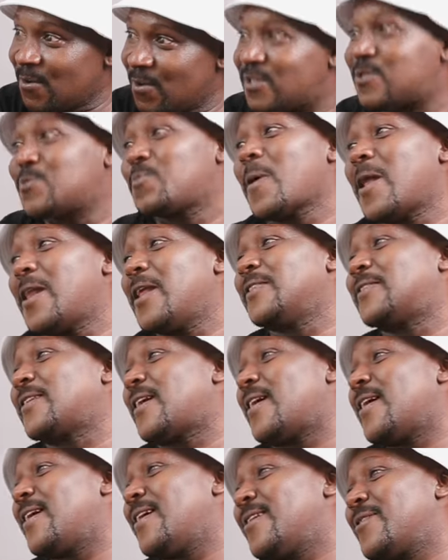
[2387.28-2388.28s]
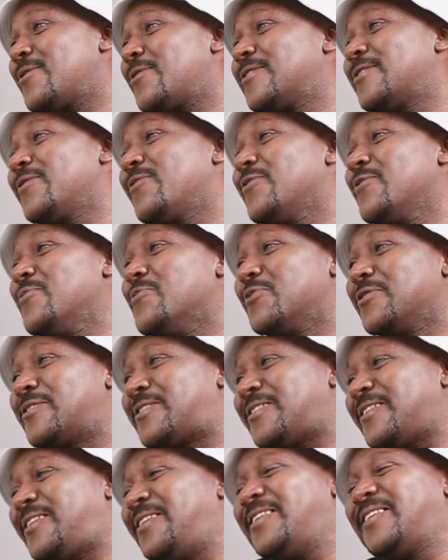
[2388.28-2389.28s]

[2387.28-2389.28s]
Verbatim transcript: With Sparletta. With Not Sparletta. even Muti.